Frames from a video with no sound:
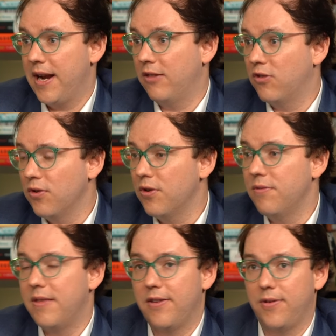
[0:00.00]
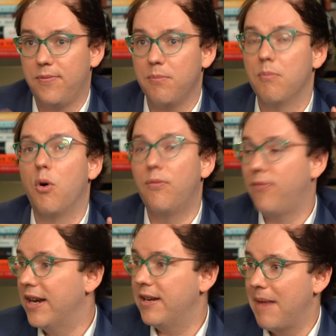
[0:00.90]
and two, there's a more
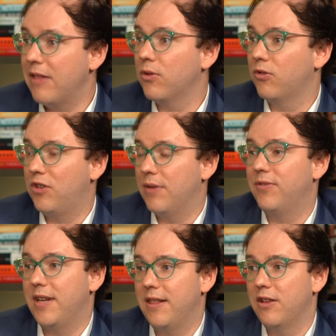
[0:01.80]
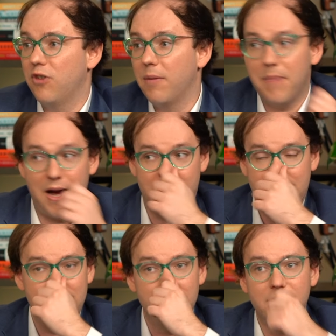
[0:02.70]
fundamental shift in the job
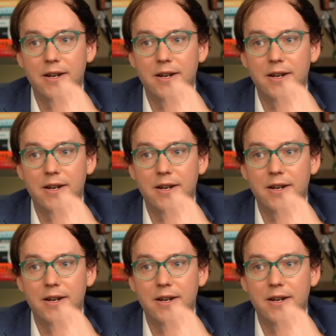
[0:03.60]
market